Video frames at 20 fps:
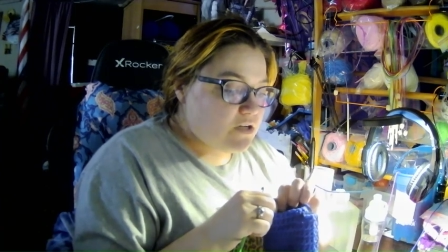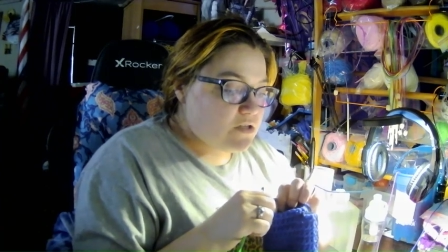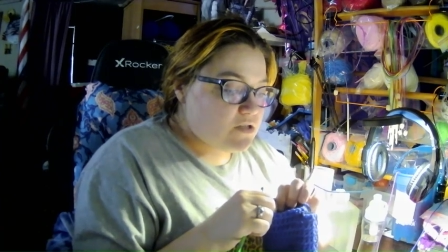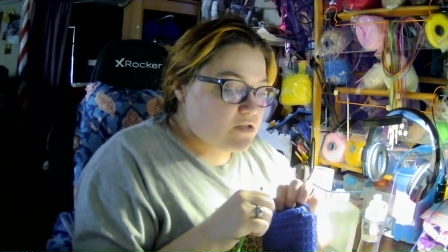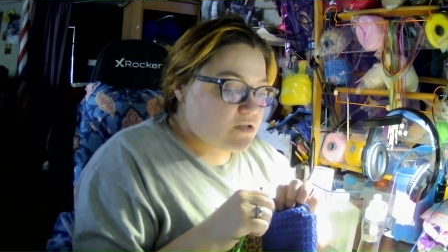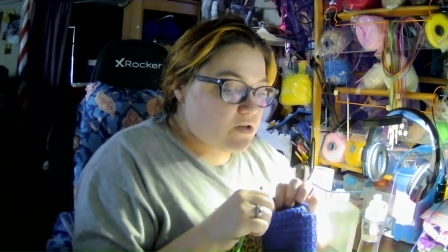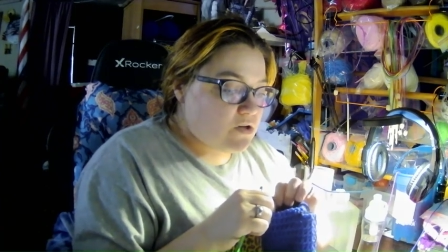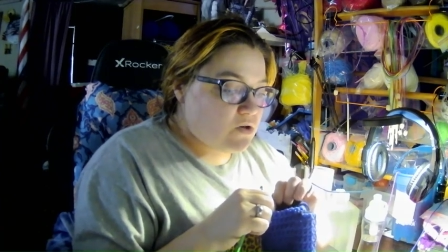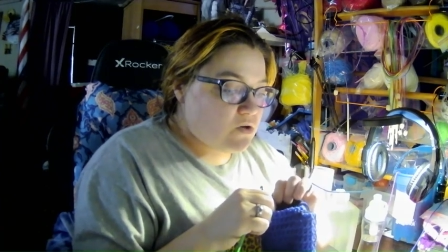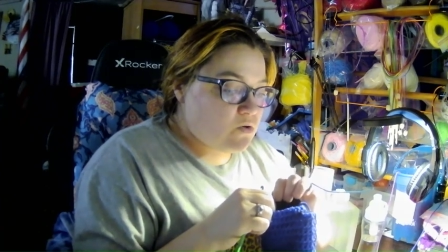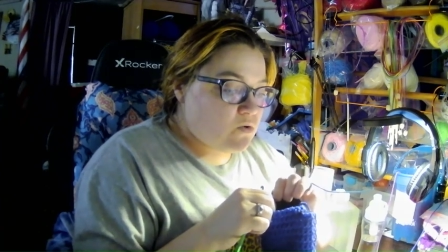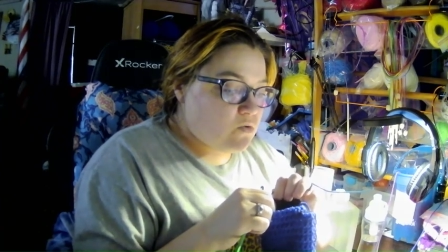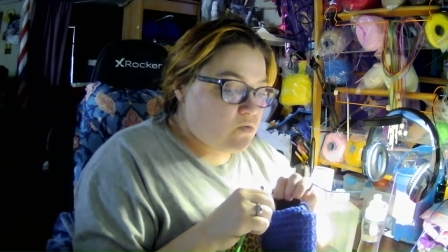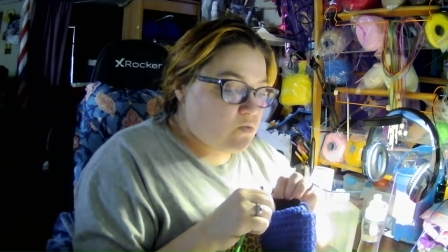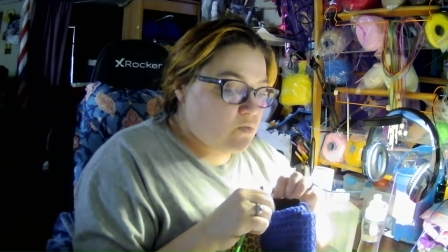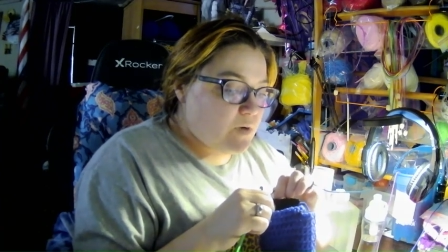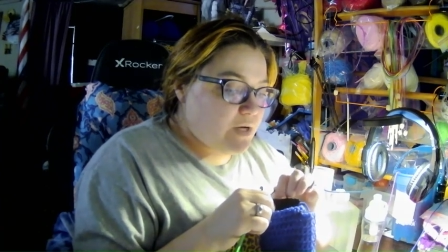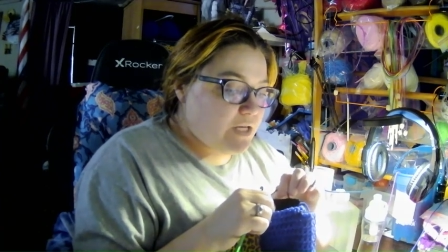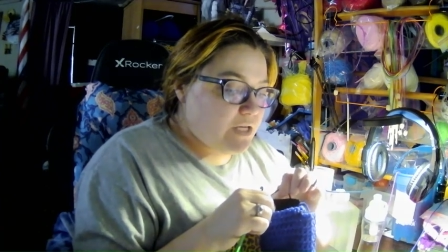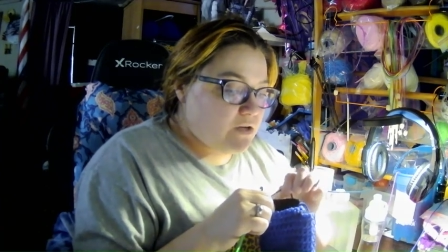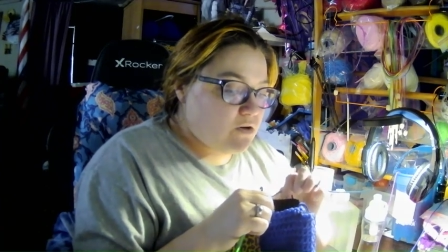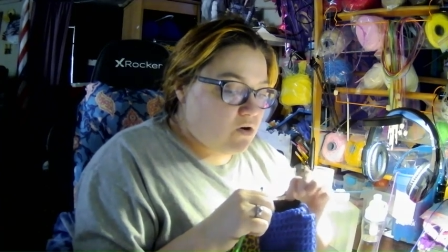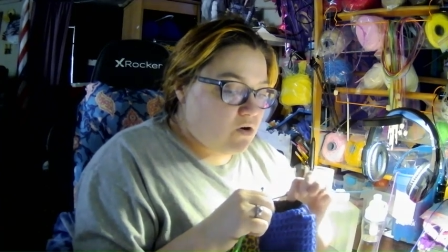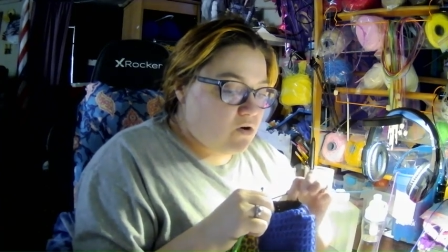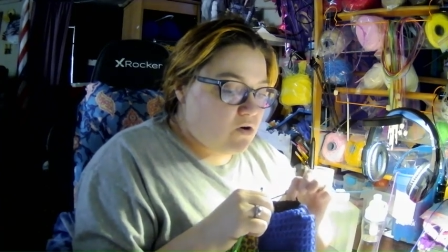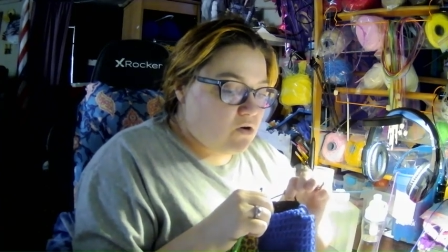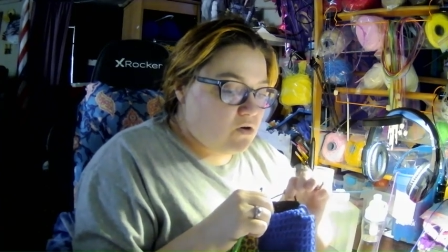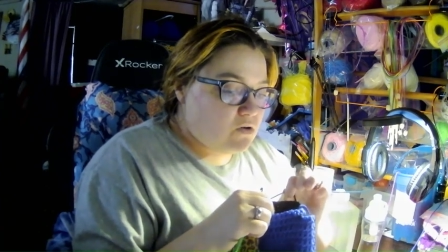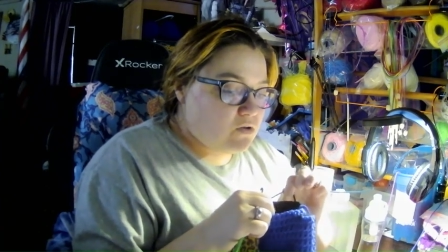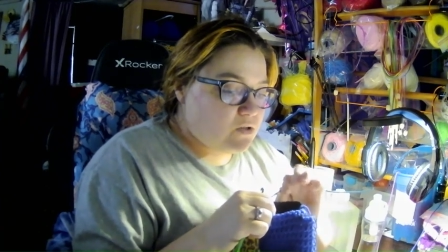So in
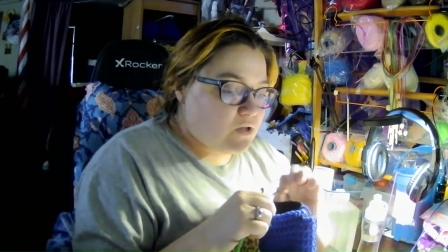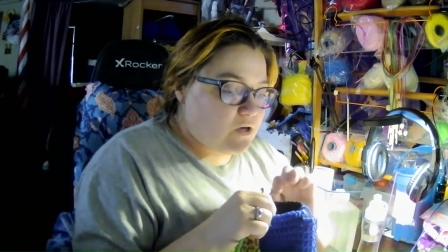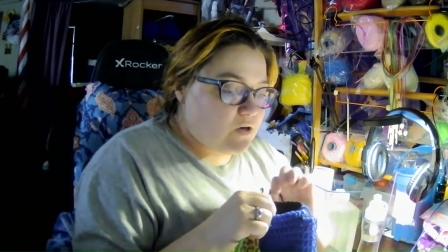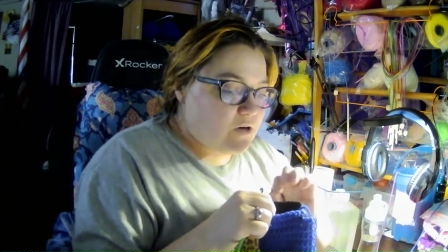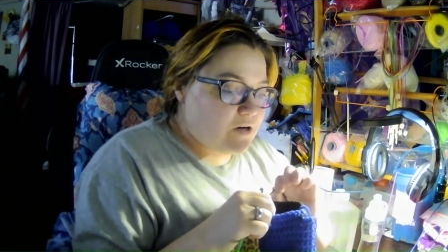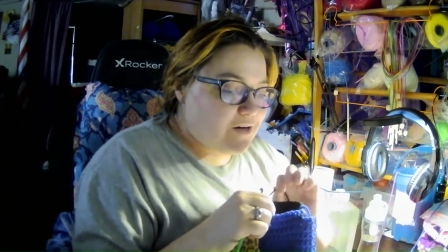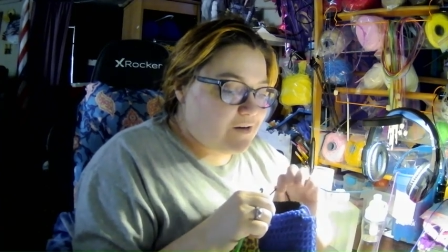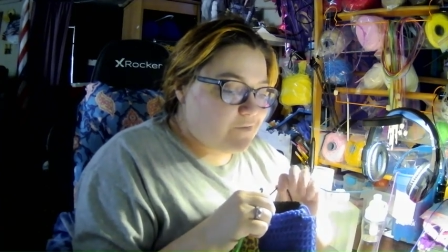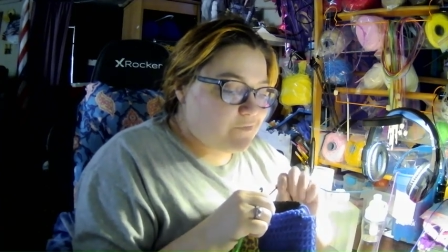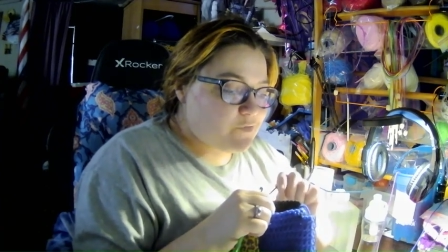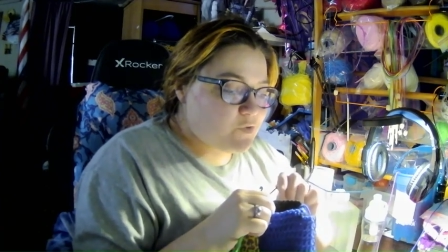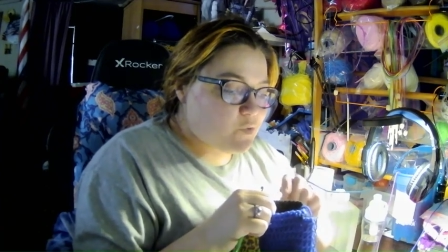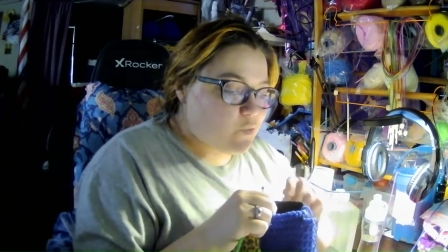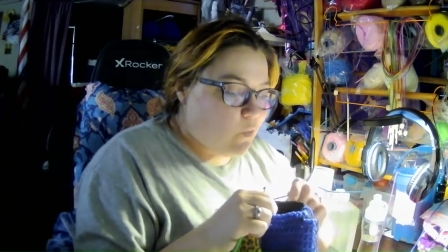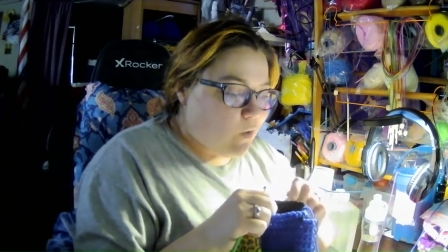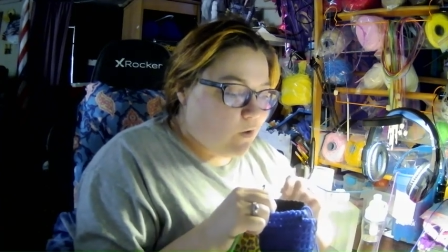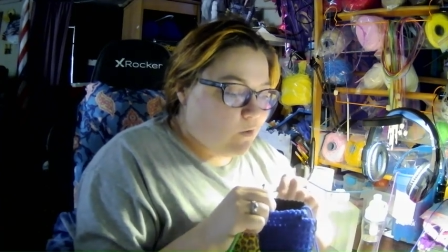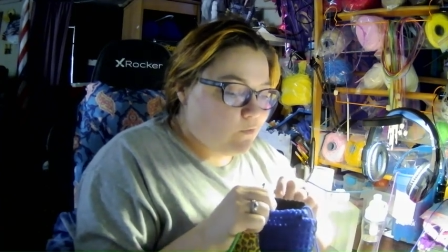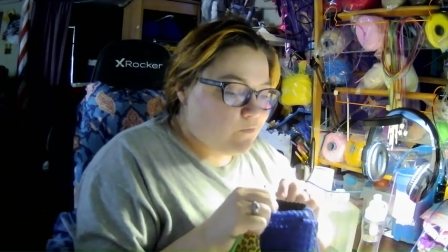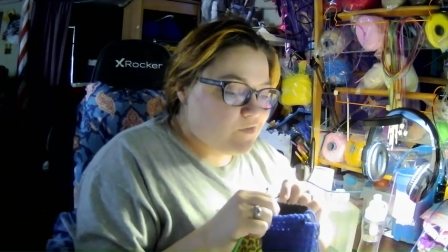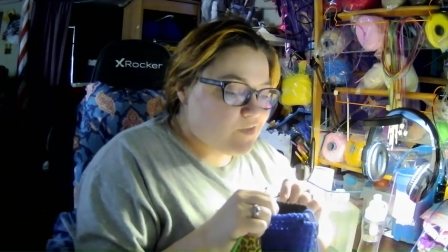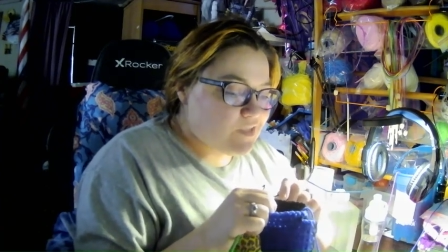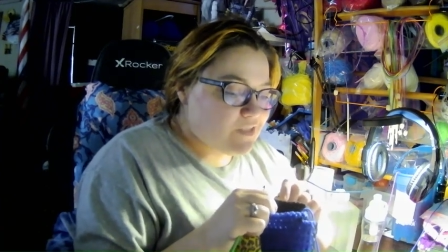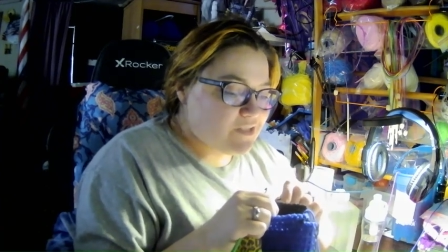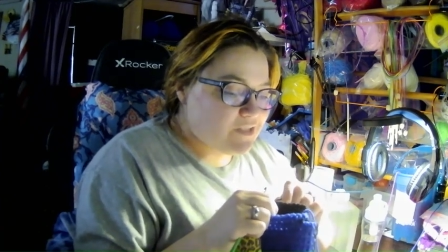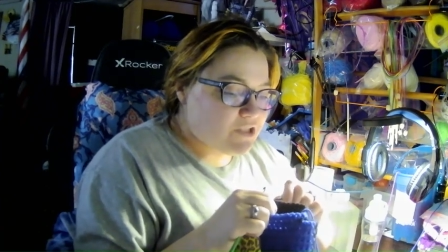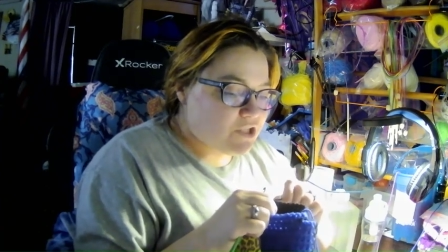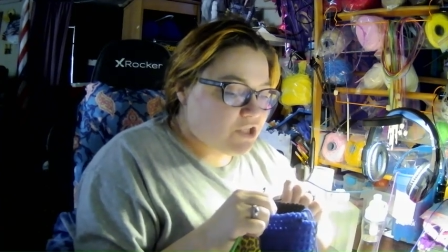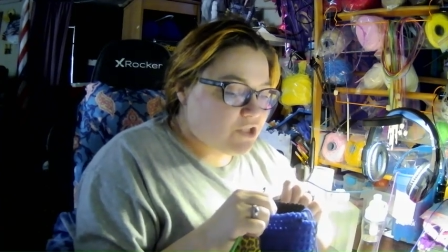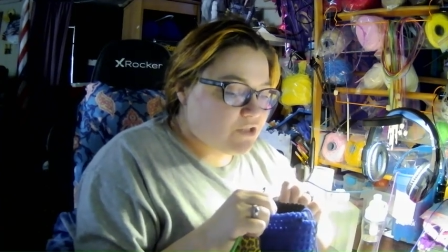all, I'll have 12
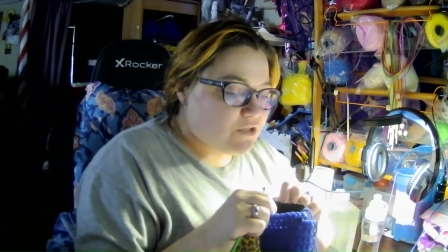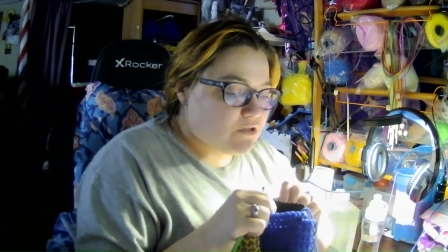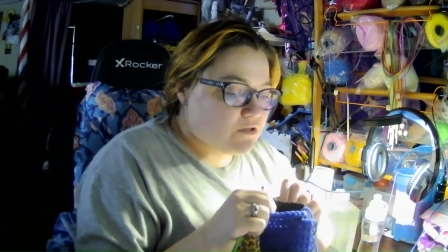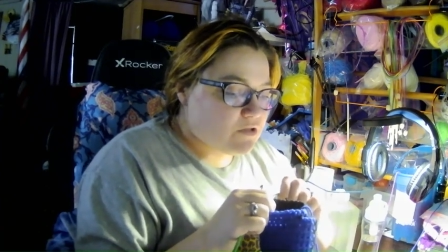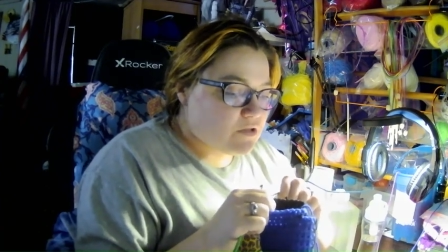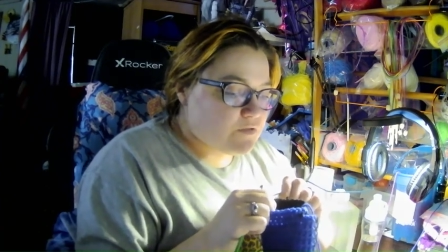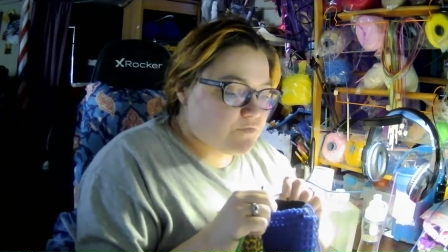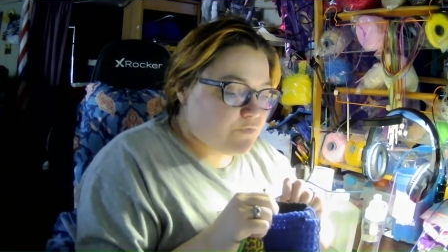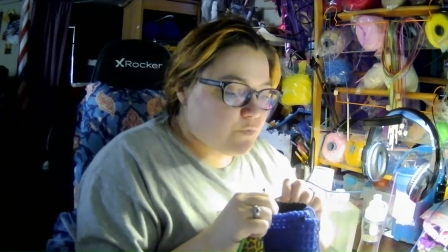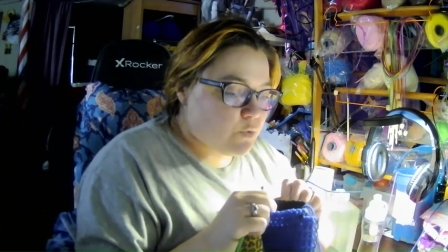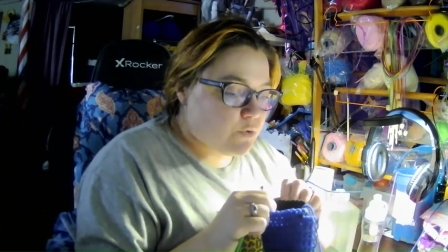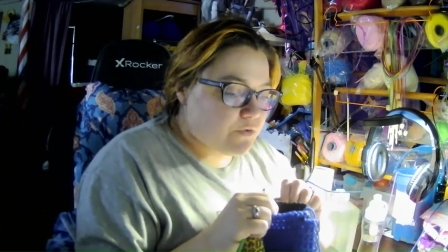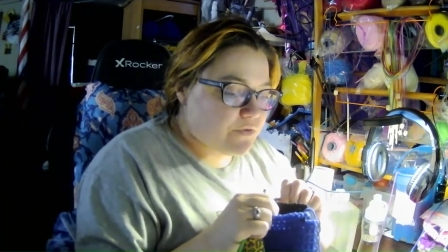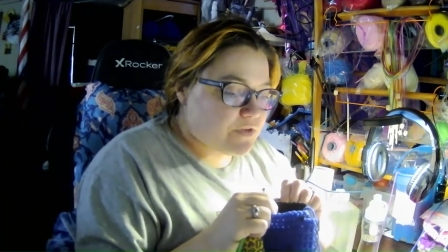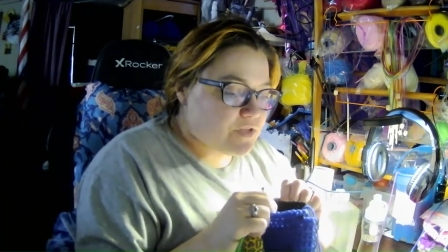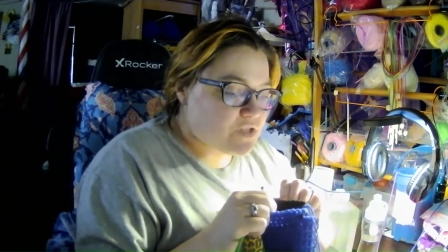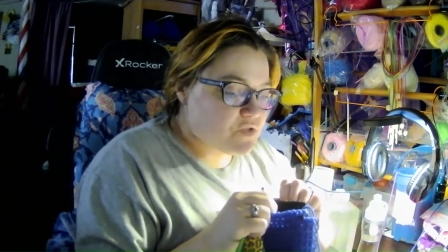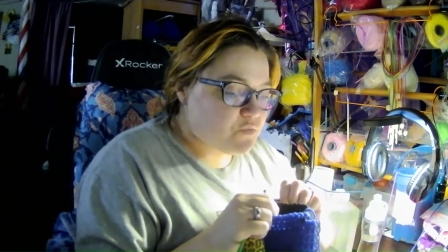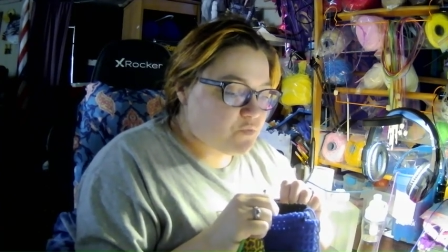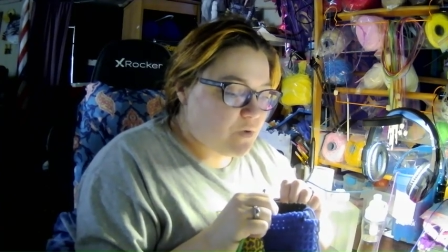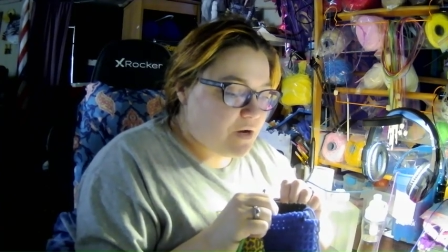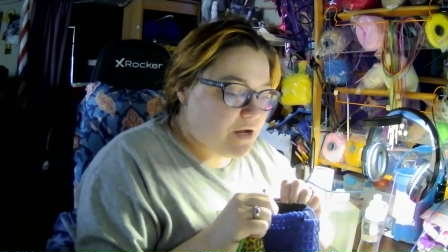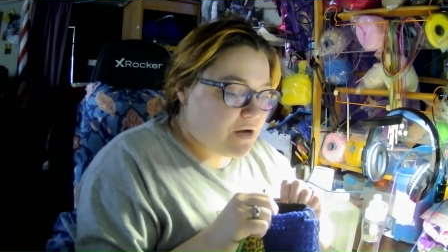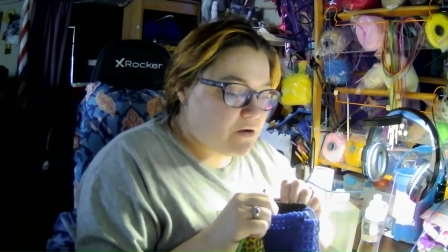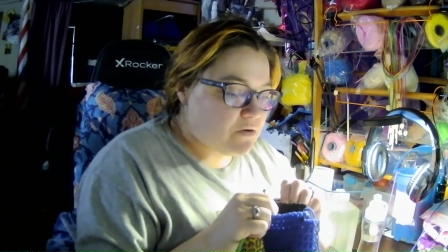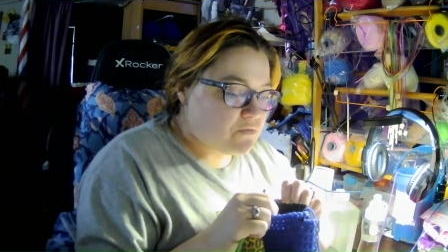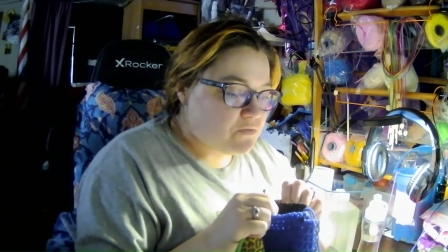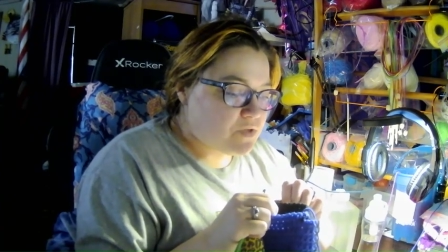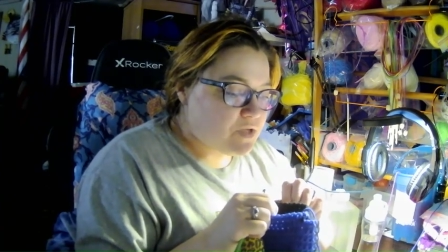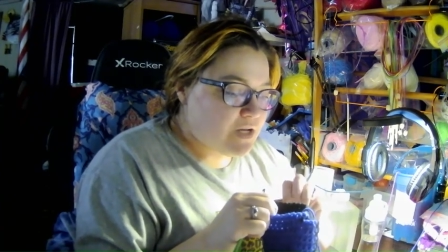stitches for this
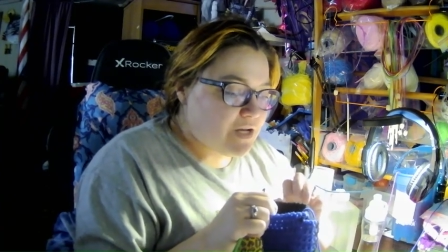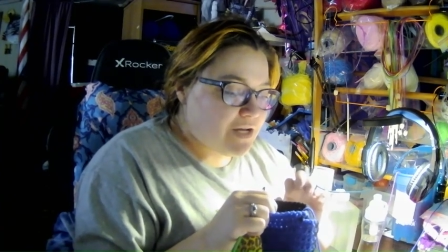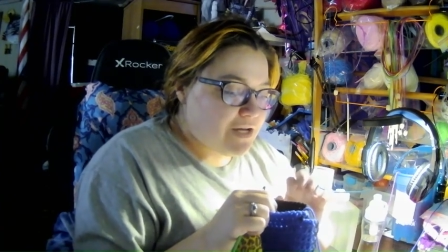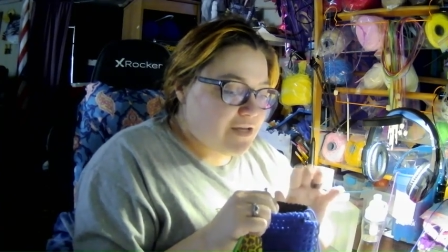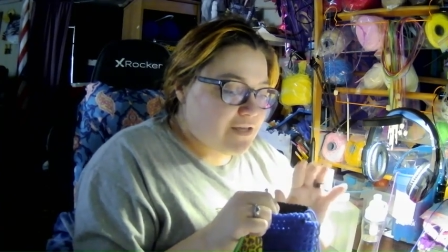round.